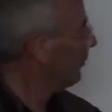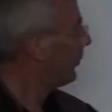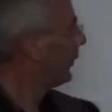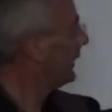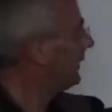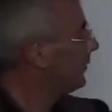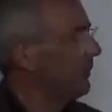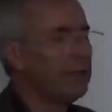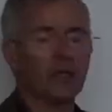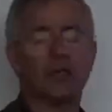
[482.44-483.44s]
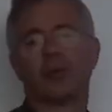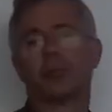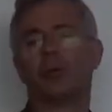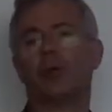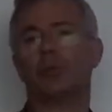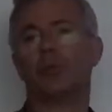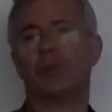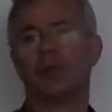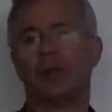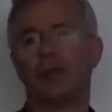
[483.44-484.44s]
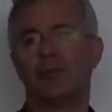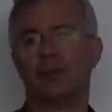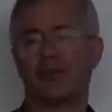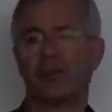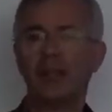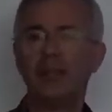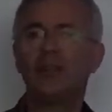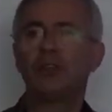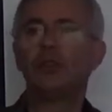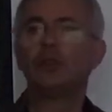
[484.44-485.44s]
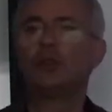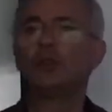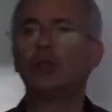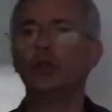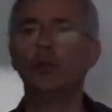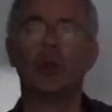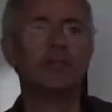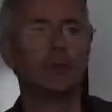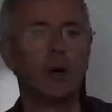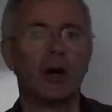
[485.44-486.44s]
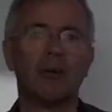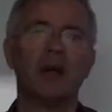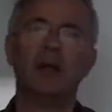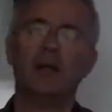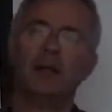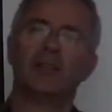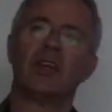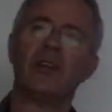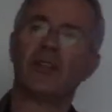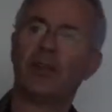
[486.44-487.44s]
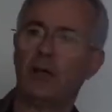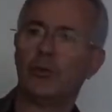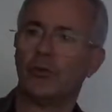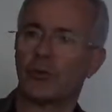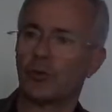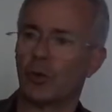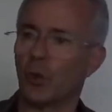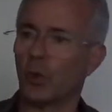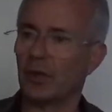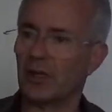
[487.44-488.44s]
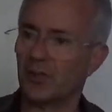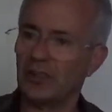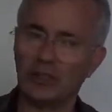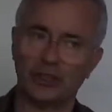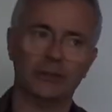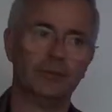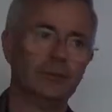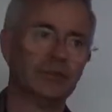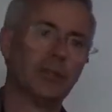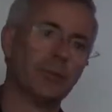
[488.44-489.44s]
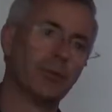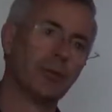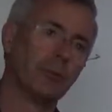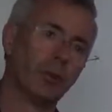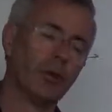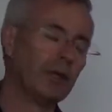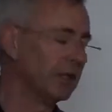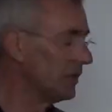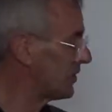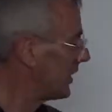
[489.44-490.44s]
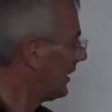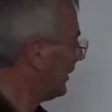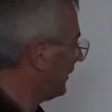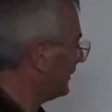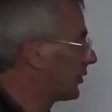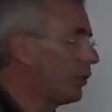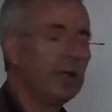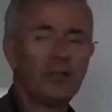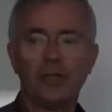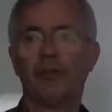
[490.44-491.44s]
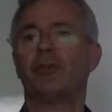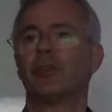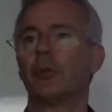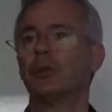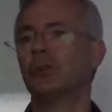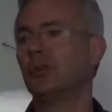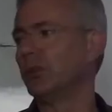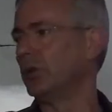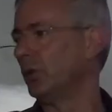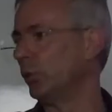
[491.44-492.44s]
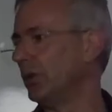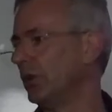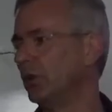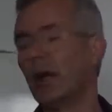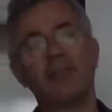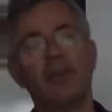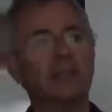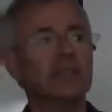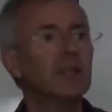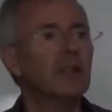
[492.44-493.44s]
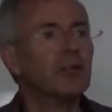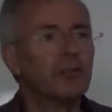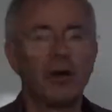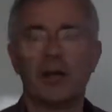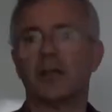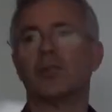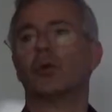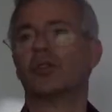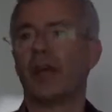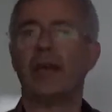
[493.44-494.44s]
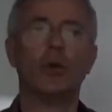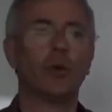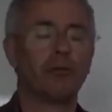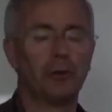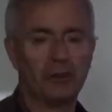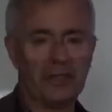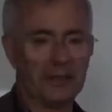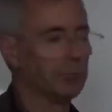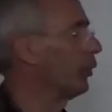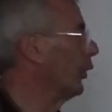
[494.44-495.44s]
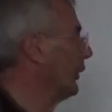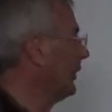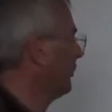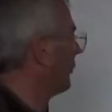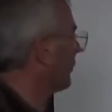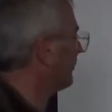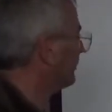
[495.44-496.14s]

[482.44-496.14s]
But we need to make it appropriate for the governance. The things that you can do when you are a 10,000 strong organisation in terms of employees is quite different to what you can do when you have only 5 or 10 or 15 employees.